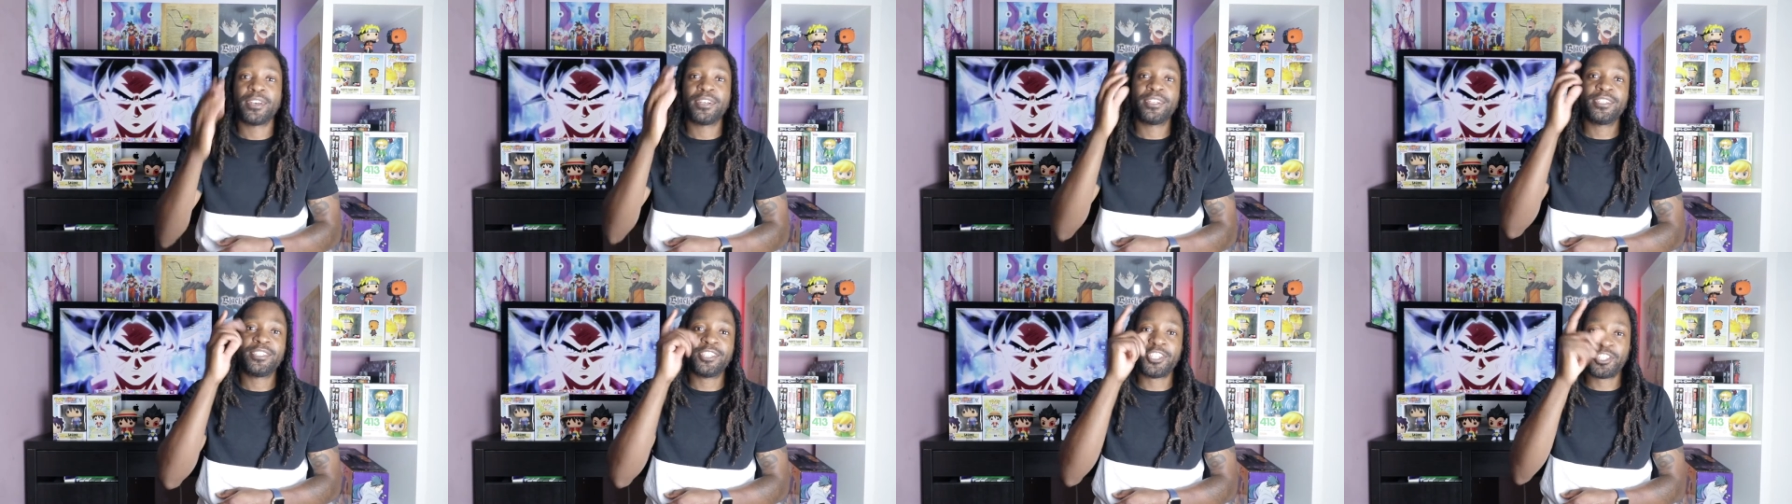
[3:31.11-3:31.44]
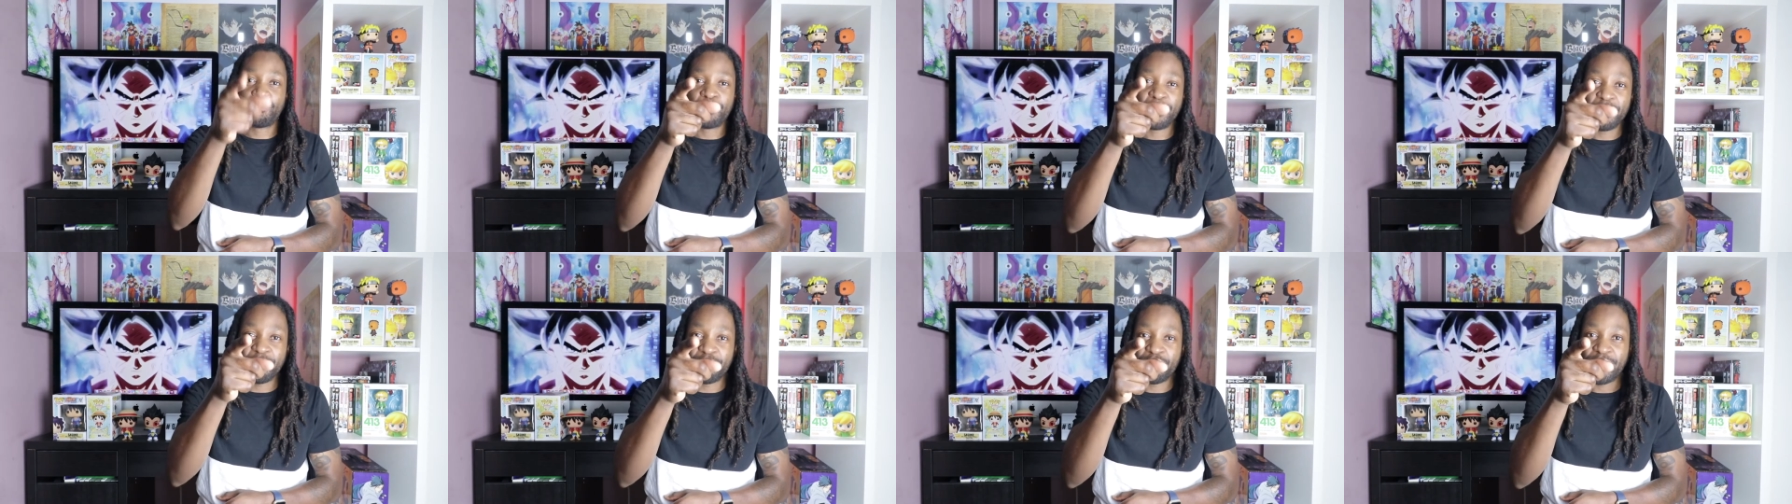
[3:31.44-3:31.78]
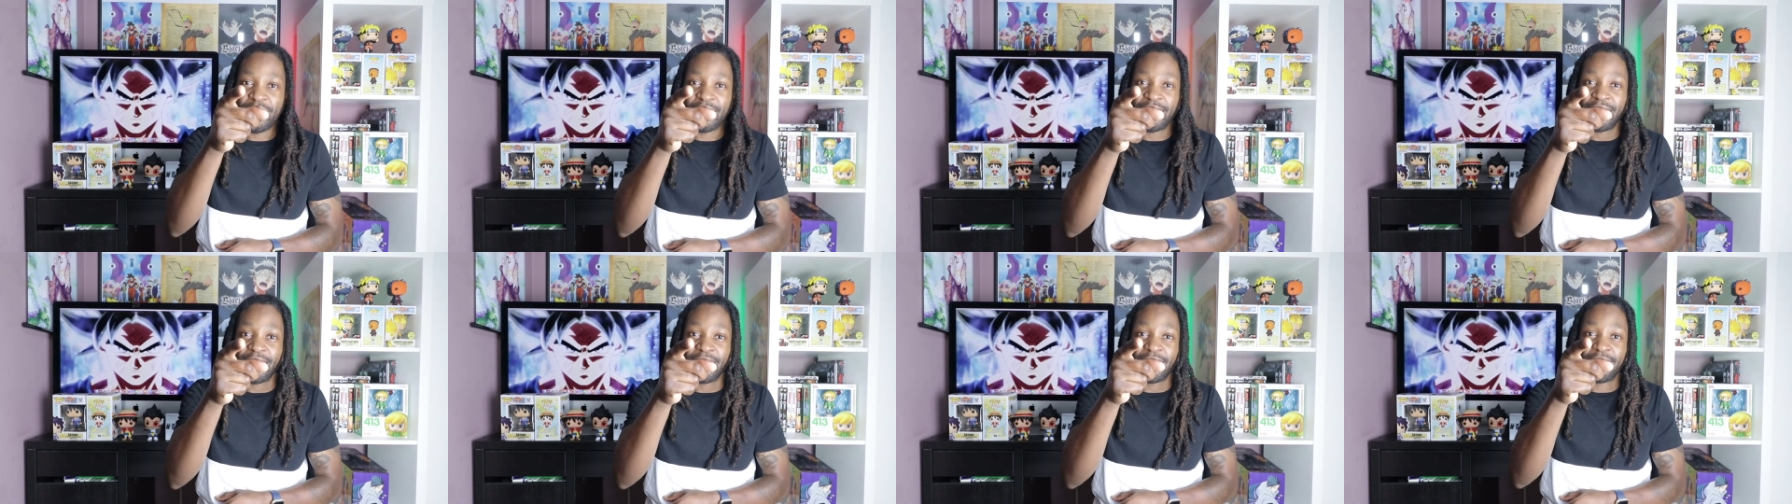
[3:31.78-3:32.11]
Just be
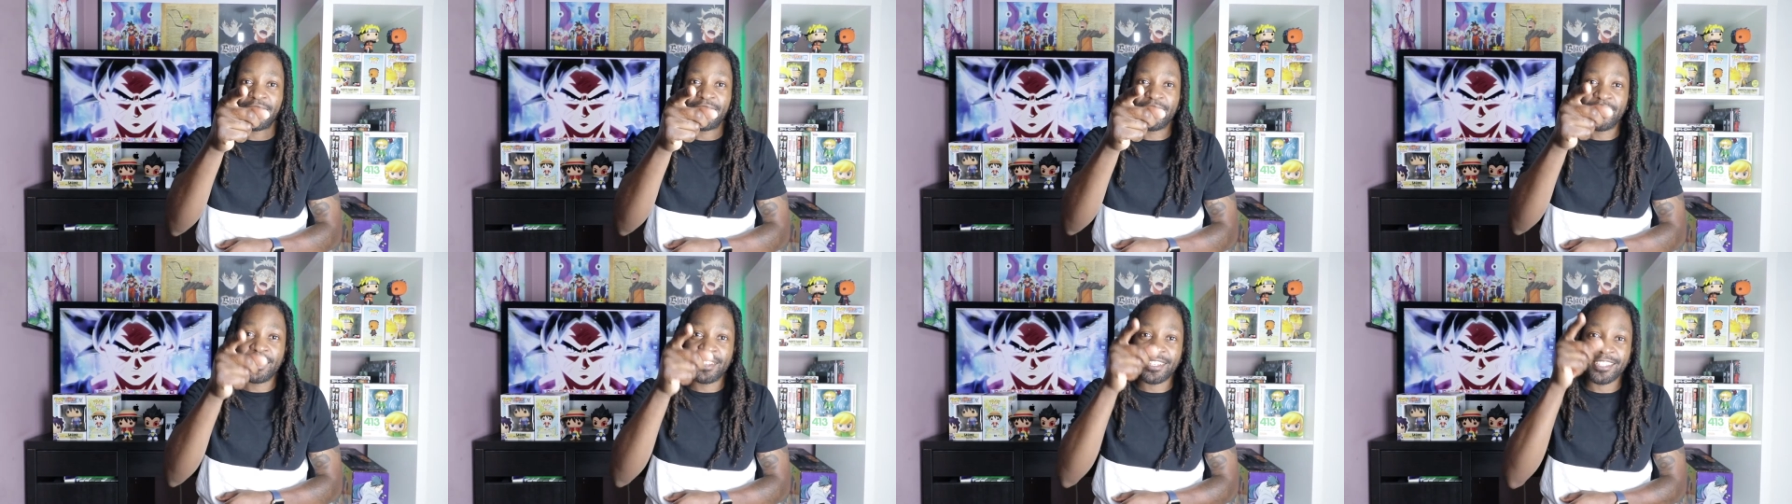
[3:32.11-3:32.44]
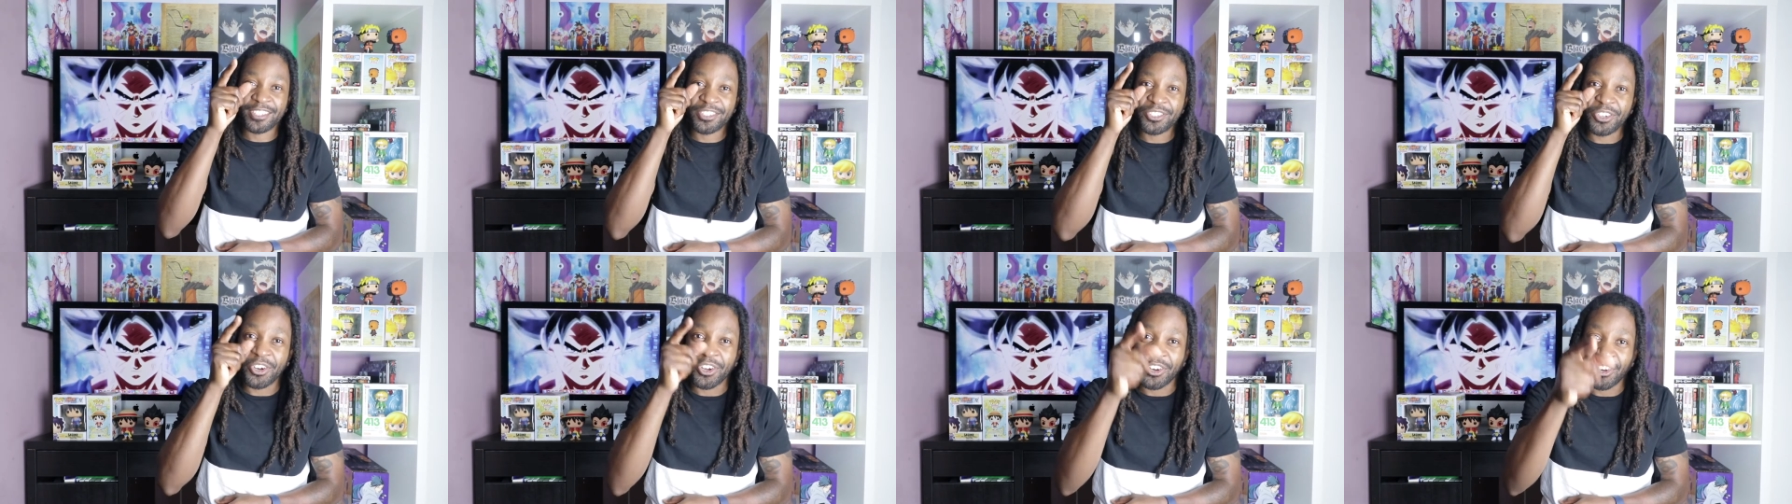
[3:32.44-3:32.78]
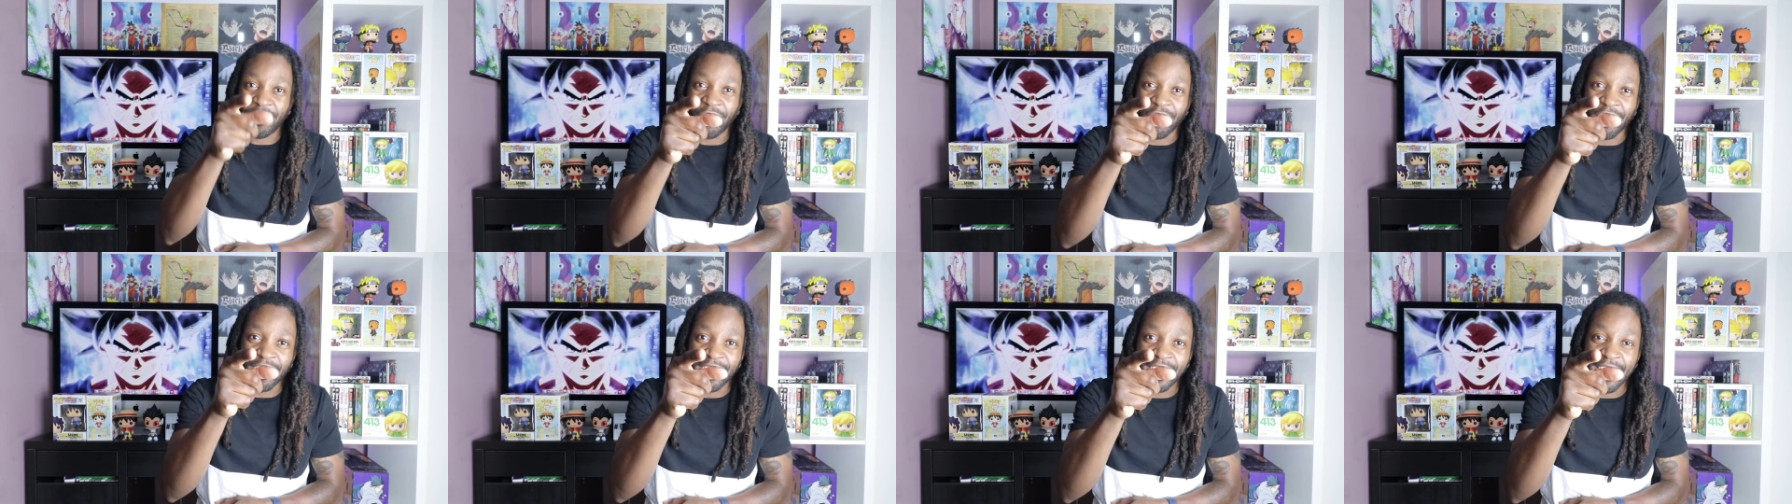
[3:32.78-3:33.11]
ready. It's not
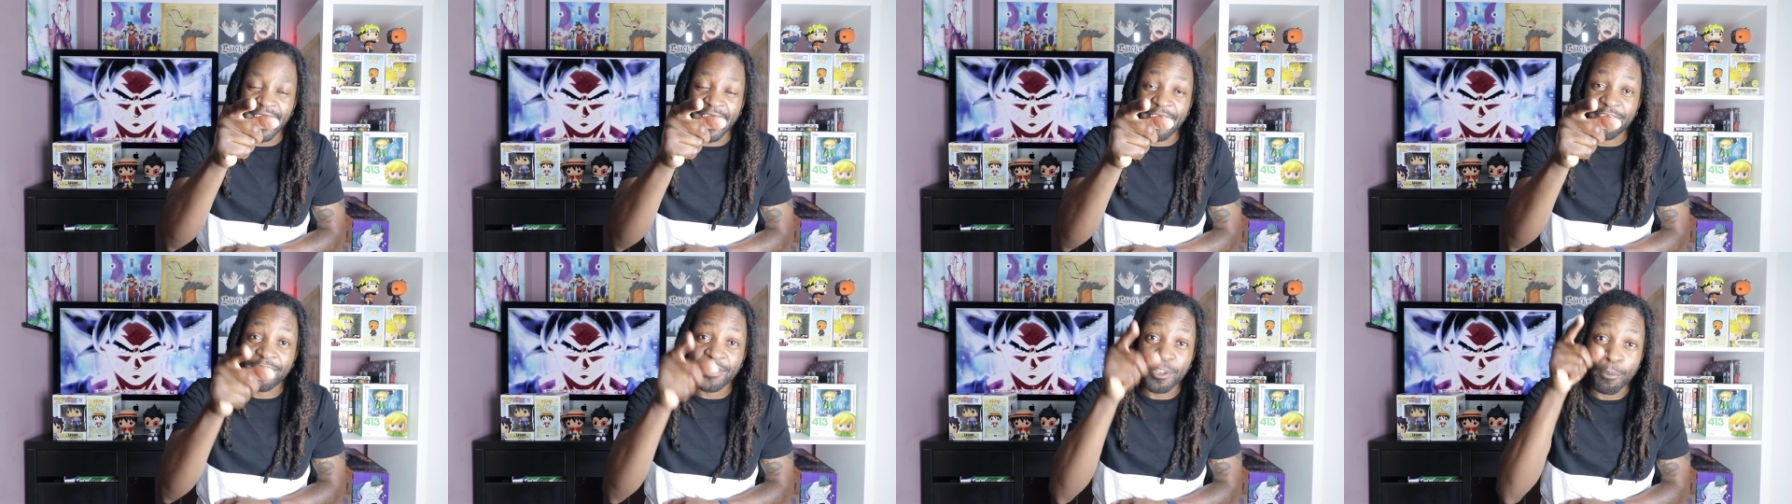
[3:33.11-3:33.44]
long left.